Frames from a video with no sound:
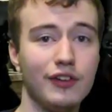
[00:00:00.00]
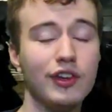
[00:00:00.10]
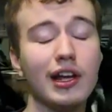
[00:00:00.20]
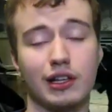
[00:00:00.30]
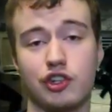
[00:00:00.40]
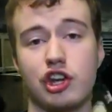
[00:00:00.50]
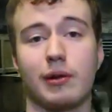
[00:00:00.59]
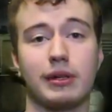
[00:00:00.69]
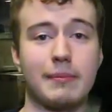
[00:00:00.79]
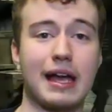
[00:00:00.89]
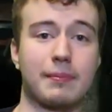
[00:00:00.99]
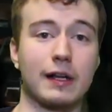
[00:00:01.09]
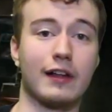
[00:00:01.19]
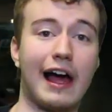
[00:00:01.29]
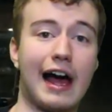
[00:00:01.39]
did legitimately make me
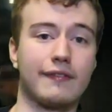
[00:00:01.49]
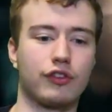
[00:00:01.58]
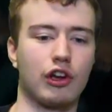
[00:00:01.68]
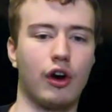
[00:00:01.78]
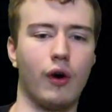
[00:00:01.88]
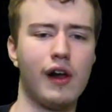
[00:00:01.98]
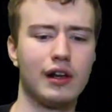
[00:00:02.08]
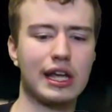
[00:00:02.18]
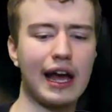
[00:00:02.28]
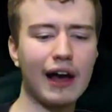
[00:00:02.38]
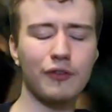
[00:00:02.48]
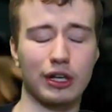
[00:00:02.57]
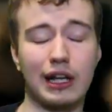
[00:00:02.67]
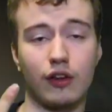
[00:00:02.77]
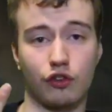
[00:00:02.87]
laugh. So, yeah,
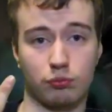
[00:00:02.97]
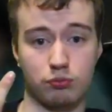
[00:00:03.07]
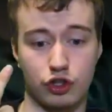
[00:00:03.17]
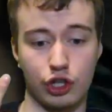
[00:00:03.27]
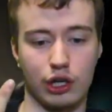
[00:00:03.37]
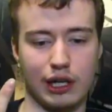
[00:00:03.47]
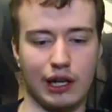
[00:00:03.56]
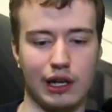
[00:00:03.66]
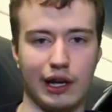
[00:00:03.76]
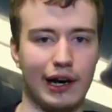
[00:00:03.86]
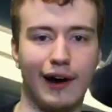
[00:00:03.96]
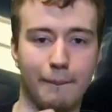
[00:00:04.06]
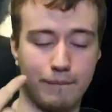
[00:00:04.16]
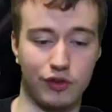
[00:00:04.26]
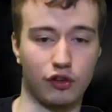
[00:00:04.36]
Alfred is good in
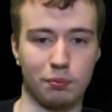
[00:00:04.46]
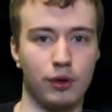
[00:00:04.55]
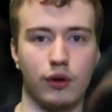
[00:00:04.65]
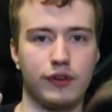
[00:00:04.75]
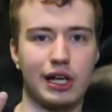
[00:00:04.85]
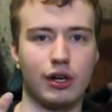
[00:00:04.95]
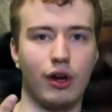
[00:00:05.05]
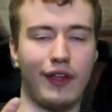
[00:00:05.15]
this movie and all